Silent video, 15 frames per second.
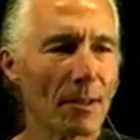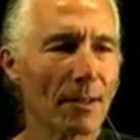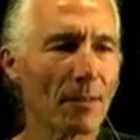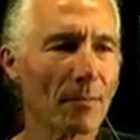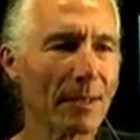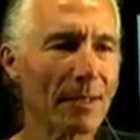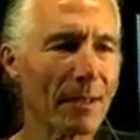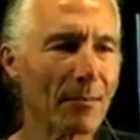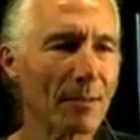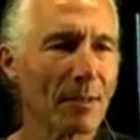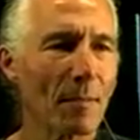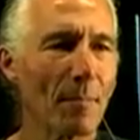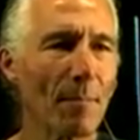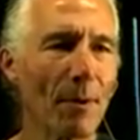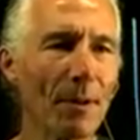that we said was the
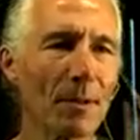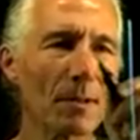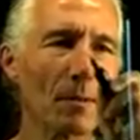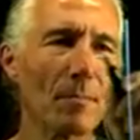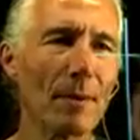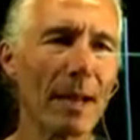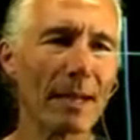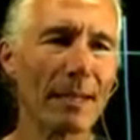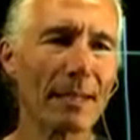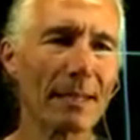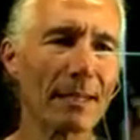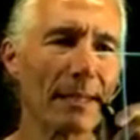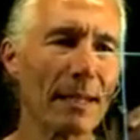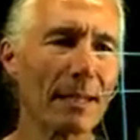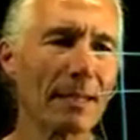bulk
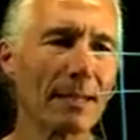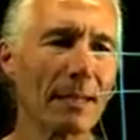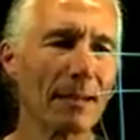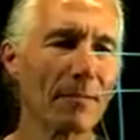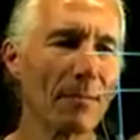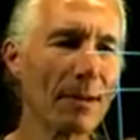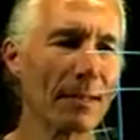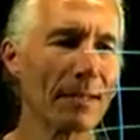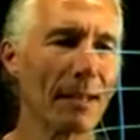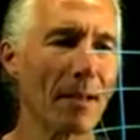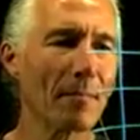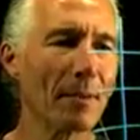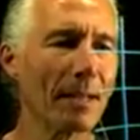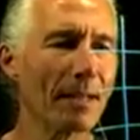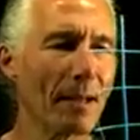magnetization. And what does that
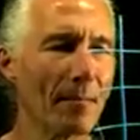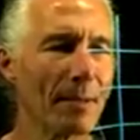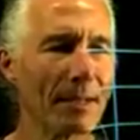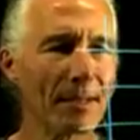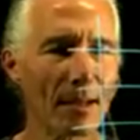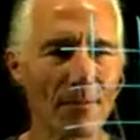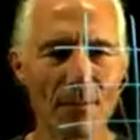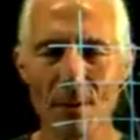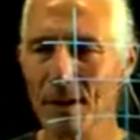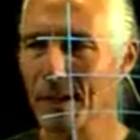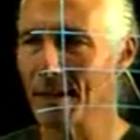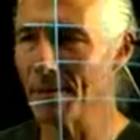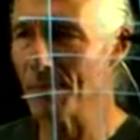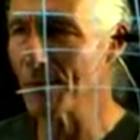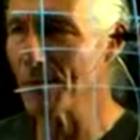mean? That means, like, for a given